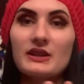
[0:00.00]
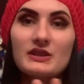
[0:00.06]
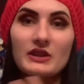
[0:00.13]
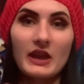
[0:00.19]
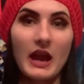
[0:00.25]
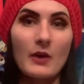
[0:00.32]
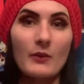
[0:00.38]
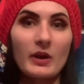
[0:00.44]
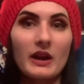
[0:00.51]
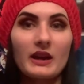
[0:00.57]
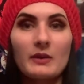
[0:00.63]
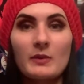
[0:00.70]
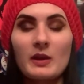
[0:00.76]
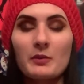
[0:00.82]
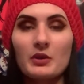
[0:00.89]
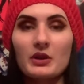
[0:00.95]
so that way I'm
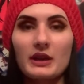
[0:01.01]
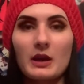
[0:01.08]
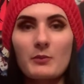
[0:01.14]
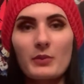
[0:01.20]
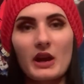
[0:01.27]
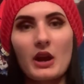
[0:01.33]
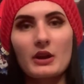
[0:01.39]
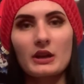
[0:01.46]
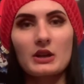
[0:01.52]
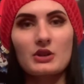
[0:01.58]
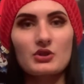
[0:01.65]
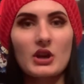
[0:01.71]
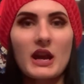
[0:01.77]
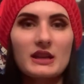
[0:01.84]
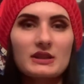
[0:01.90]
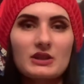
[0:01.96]
able to compare and
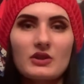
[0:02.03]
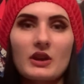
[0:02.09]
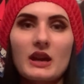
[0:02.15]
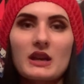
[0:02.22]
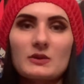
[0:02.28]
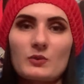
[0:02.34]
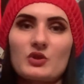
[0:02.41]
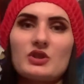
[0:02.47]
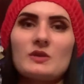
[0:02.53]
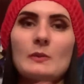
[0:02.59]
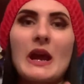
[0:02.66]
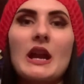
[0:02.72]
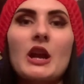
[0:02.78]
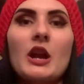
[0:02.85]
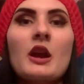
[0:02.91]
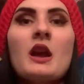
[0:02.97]
contrast to you guys, which is
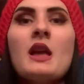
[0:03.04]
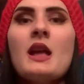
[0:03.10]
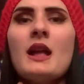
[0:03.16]
better,